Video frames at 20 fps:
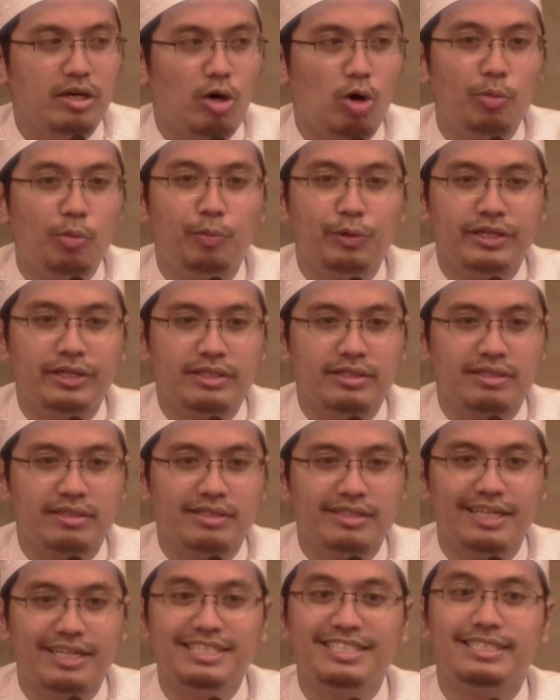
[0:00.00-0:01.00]
opponent,
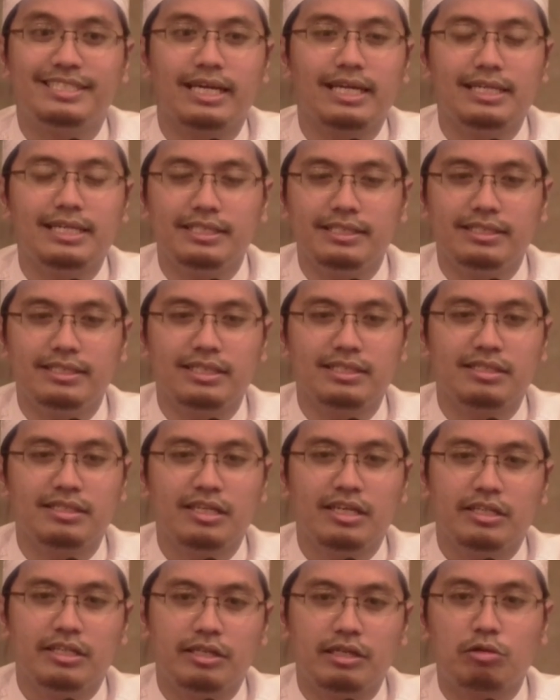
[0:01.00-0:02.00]
that challenges
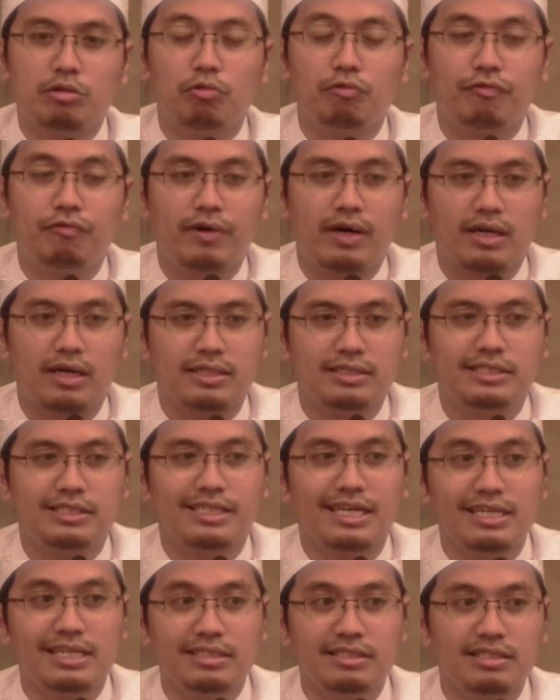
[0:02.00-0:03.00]
the kuffar,
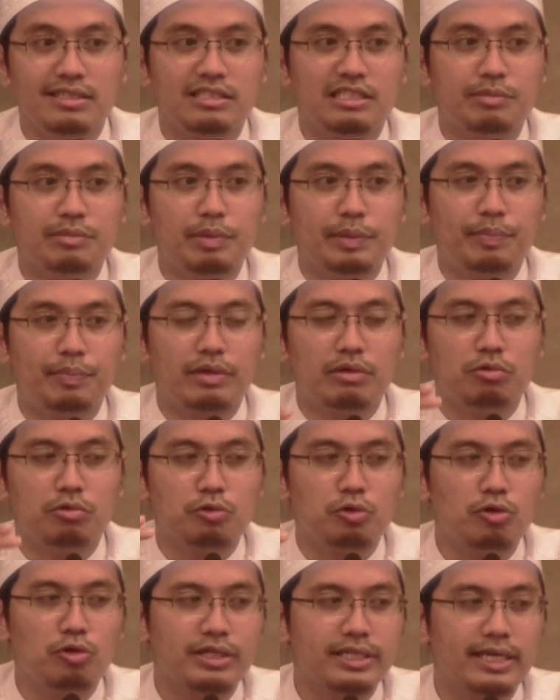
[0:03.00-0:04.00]
challenges the people who
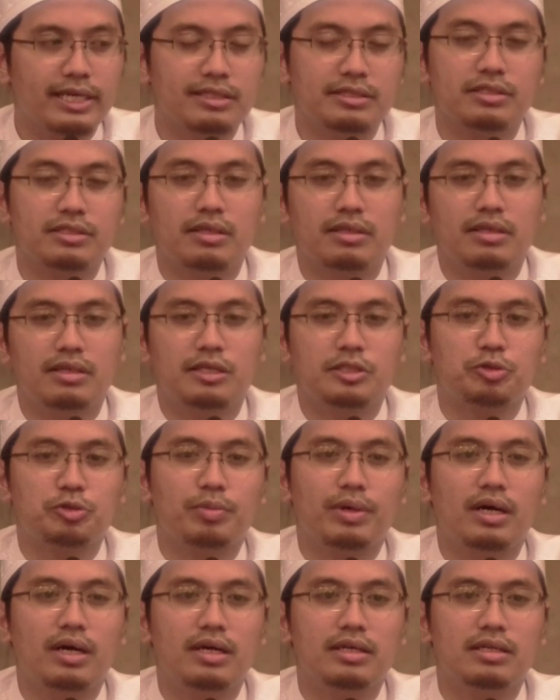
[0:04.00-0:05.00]
go against Allah
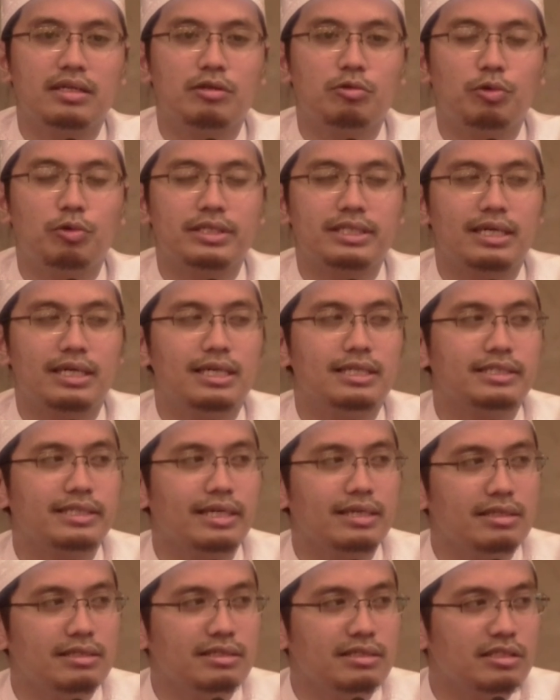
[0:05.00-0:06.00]
subhanahu wa ta'ala,
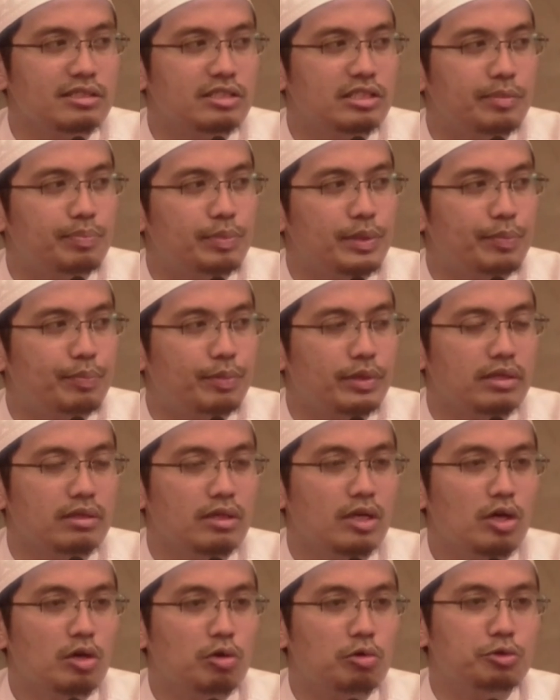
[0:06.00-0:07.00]
challenges the people
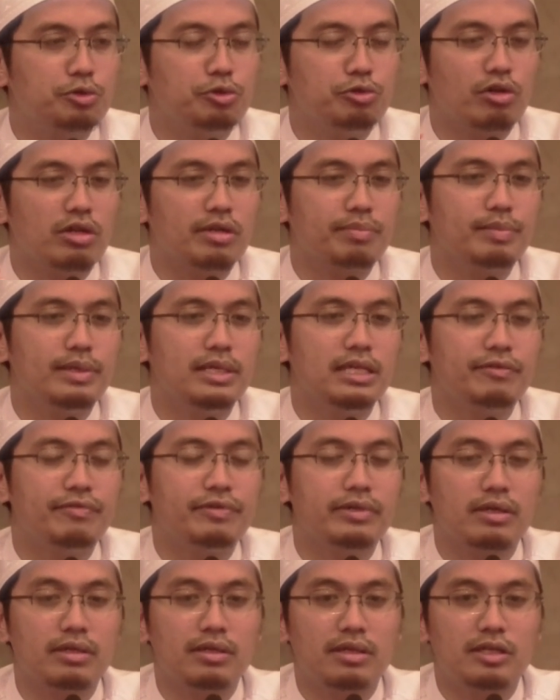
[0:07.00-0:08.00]
who do not believe
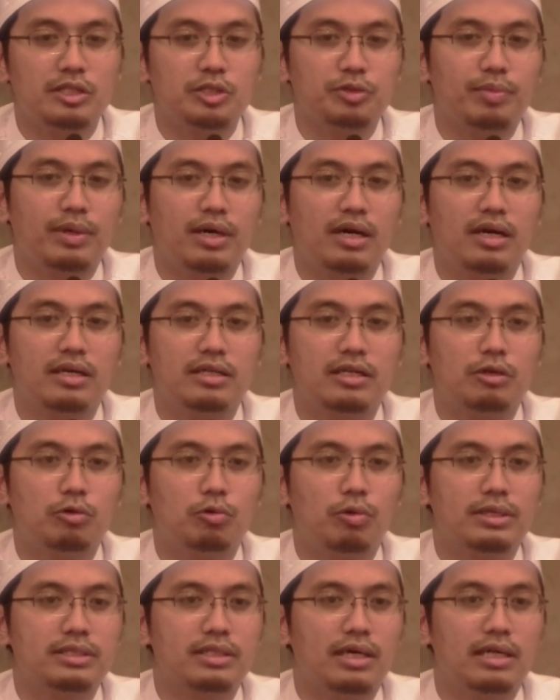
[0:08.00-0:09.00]
in Allah subhanahu
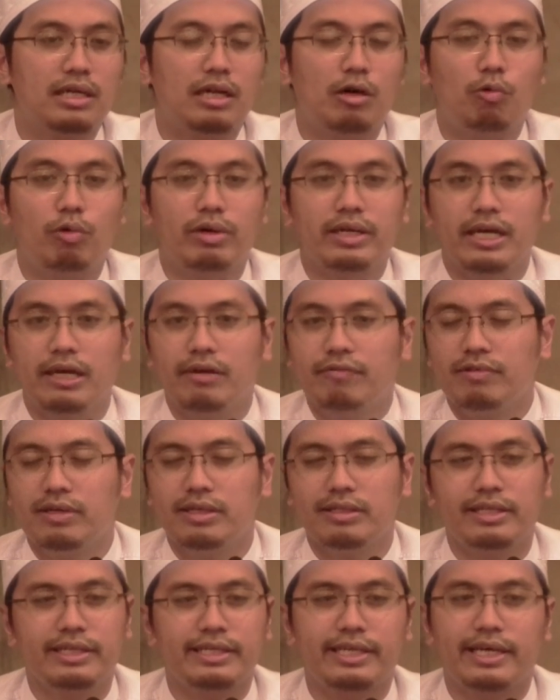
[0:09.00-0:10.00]
wa ta'ala.
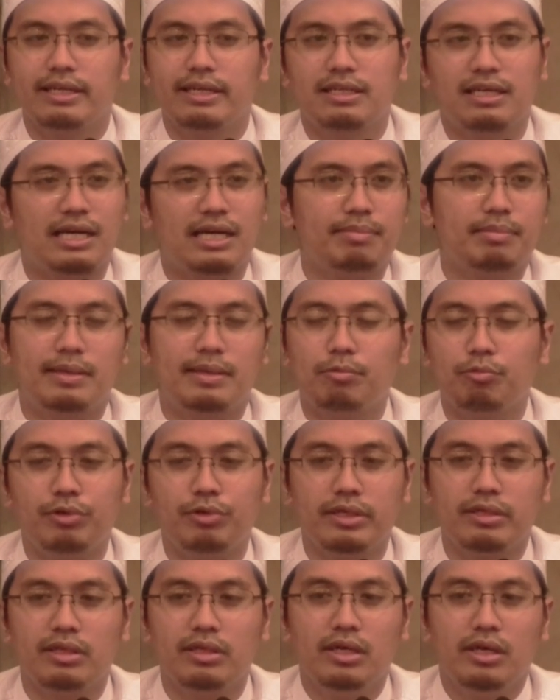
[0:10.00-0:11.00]
Whatever they can come up
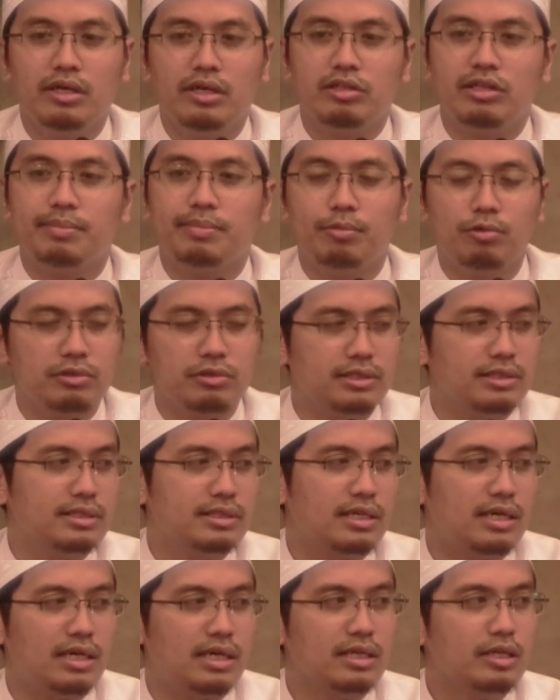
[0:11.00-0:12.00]
with, the
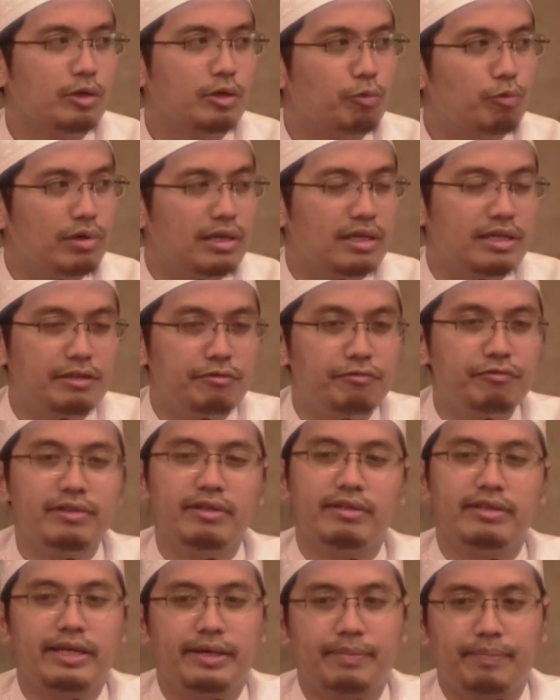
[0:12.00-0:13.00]
mu'jizah will
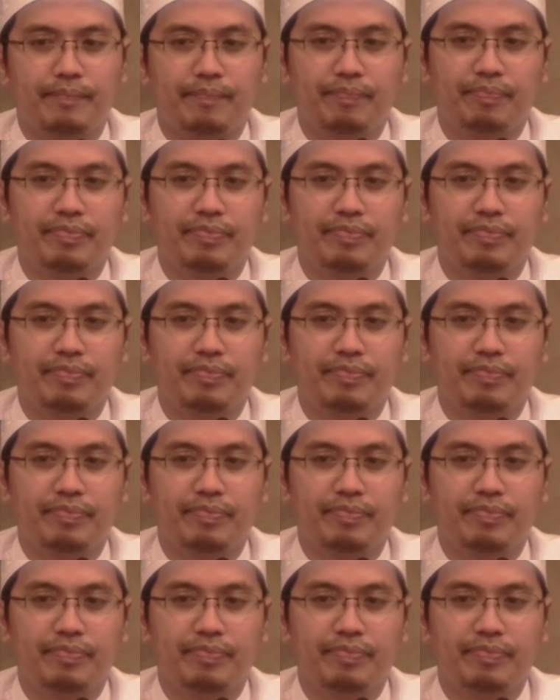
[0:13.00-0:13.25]
defeat them.